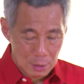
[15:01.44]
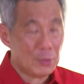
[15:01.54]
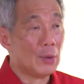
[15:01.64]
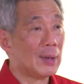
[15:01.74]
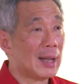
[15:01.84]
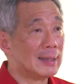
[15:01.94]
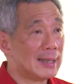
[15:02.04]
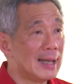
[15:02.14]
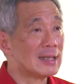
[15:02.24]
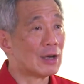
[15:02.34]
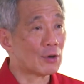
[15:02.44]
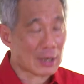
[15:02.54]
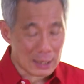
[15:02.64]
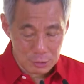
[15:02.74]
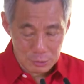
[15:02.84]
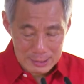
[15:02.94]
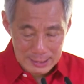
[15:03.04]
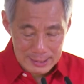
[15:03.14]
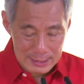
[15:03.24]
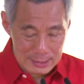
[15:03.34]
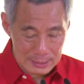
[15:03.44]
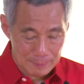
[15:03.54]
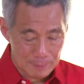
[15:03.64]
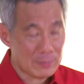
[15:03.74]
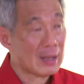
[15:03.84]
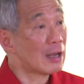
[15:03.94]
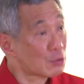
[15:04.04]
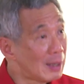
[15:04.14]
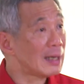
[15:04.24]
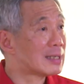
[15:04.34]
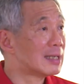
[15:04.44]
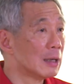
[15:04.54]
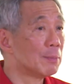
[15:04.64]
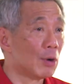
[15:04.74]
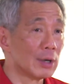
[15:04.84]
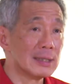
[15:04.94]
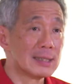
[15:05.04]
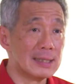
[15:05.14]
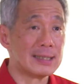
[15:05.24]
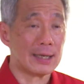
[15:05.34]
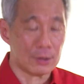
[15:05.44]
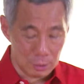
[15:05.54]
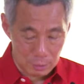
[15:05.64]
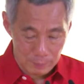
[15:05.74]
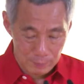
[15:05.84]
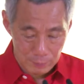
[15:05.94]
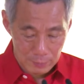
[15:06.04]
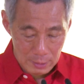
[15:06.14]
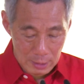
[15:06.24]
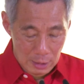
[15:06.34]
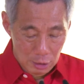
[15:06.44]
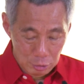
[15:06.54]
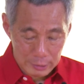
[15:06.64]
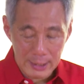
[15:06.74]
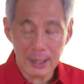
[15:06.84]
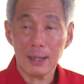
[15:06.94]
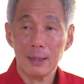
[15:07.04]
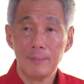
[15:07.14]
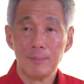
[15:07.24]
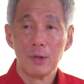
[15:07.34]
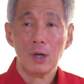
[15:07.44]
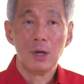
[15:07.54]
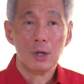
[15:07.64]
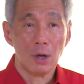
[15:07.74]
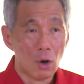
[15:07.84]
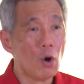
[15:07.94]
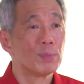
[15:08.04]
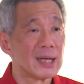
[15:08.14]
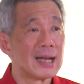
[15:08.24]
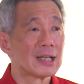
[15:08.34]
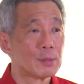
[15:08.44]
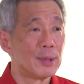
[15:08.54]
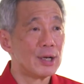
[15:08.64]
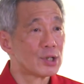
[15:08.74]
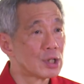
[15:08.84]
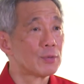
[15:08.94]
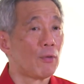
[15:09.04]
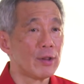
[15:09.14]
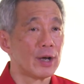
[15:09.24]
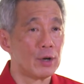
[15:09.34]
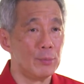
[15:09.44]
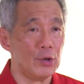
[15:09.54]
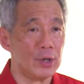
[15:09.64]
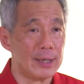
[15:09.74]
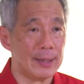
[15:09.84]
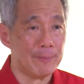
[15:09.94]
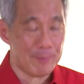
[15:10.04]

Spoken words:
We will engage our grassroots leaders, as well as Singaporeans in general, to hear your hopes and aspirations for the community.